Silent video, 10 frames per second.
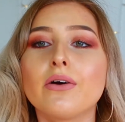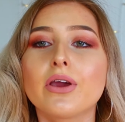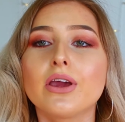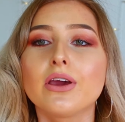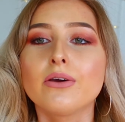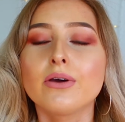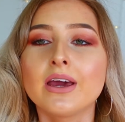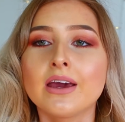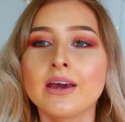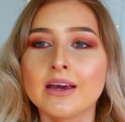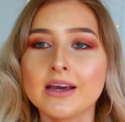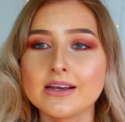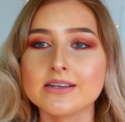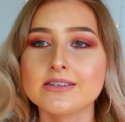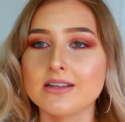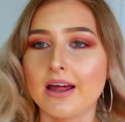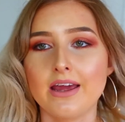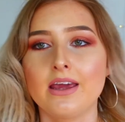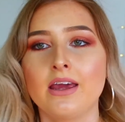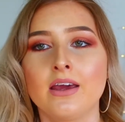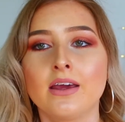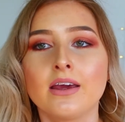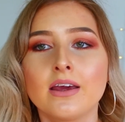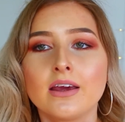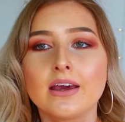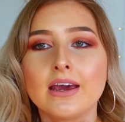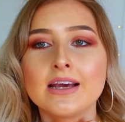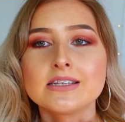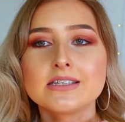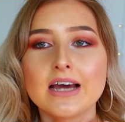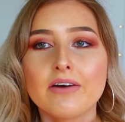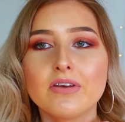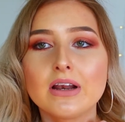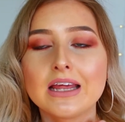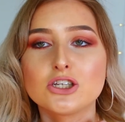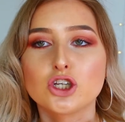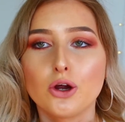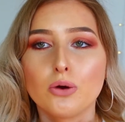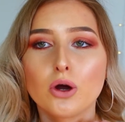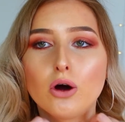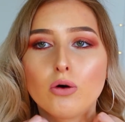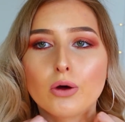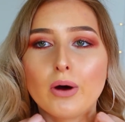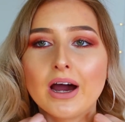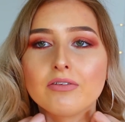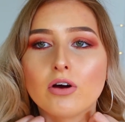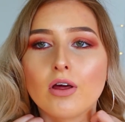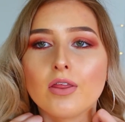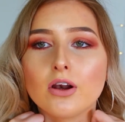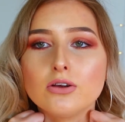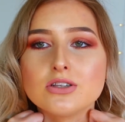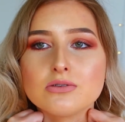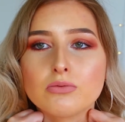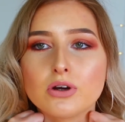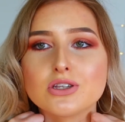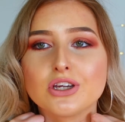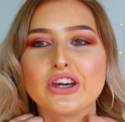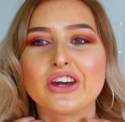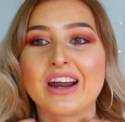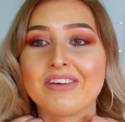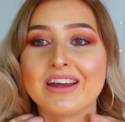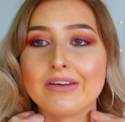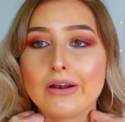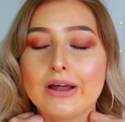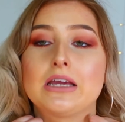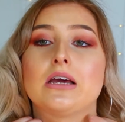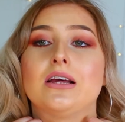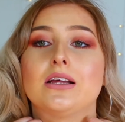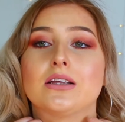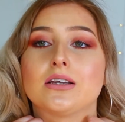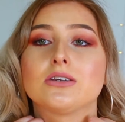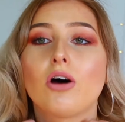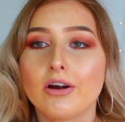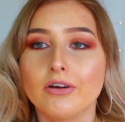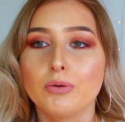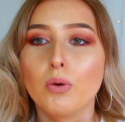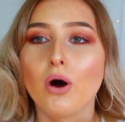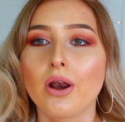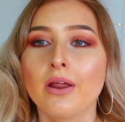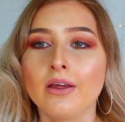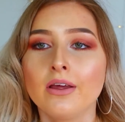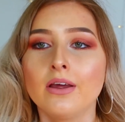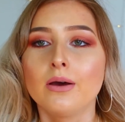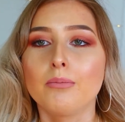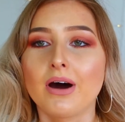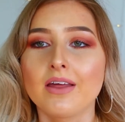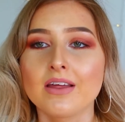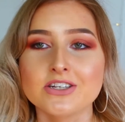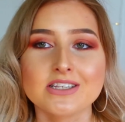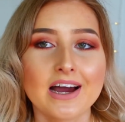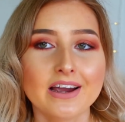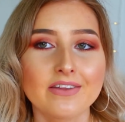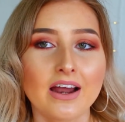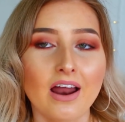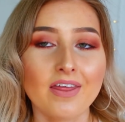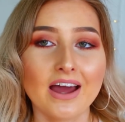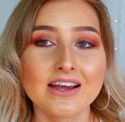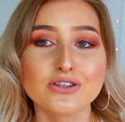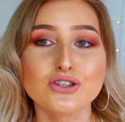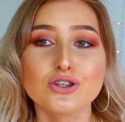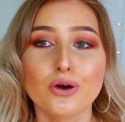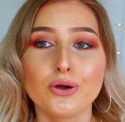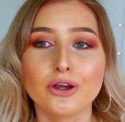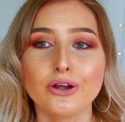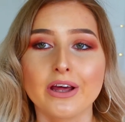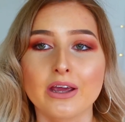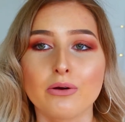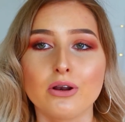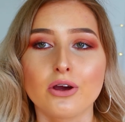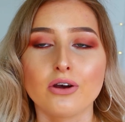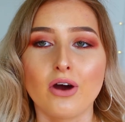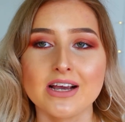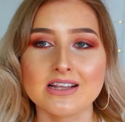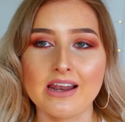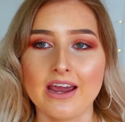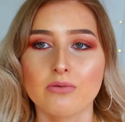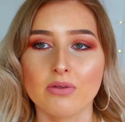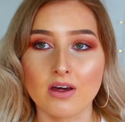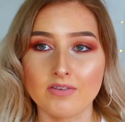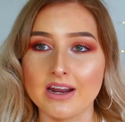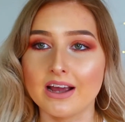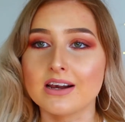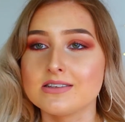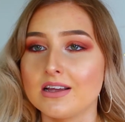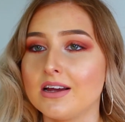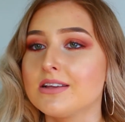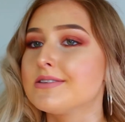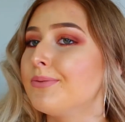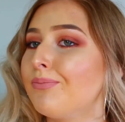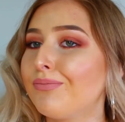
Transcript: how cute it is. Like it is definitely a choker, although I have it on like the loosest one. So you could have it even like tighter if you want. But I think just hanging there like that is so cute. Like it would look nice layered with other necklaces.